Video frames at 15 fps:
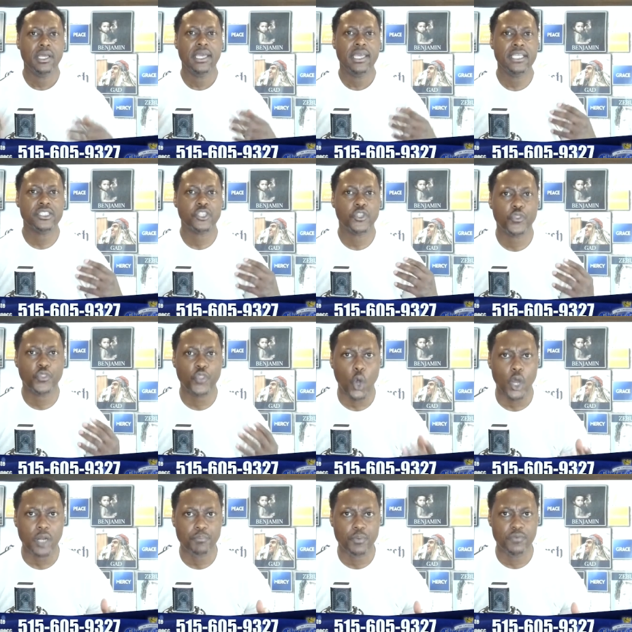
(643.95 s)
is
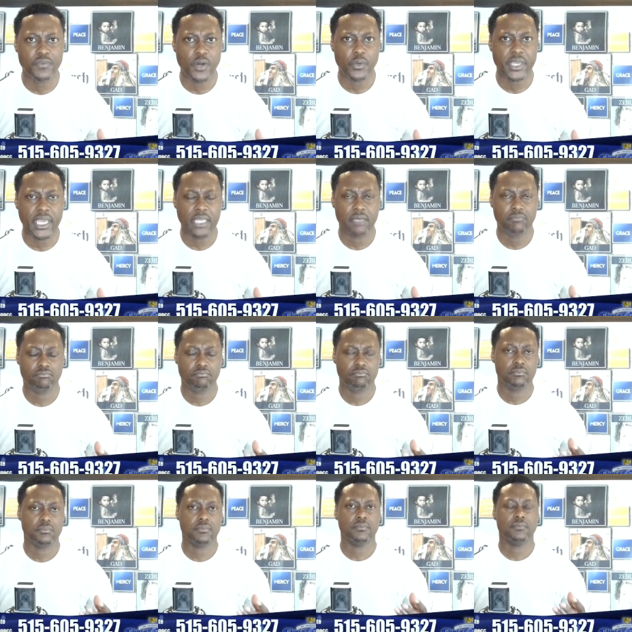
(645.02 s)
thought provoking.
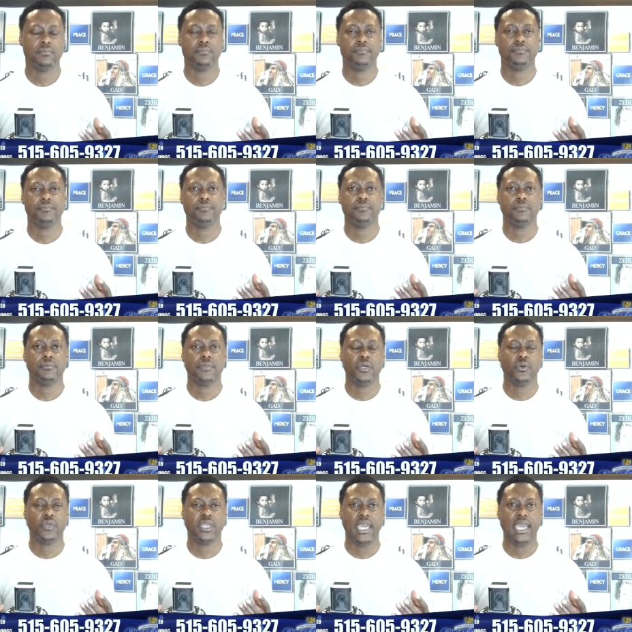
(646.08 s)

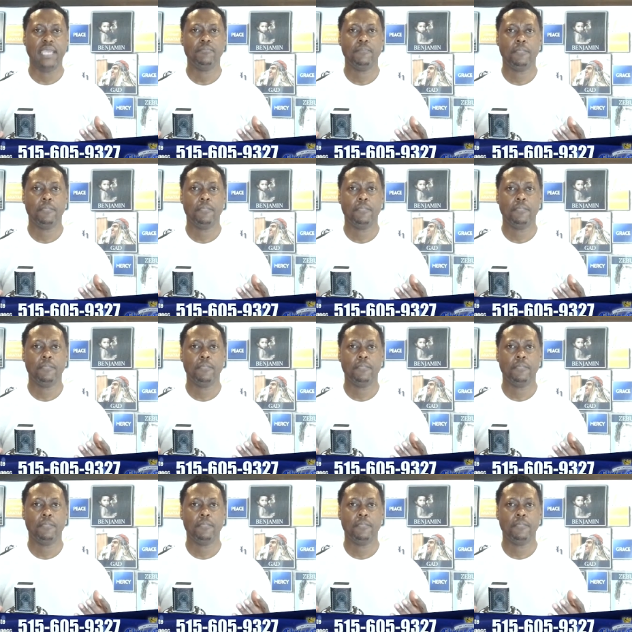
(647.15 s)
Okay?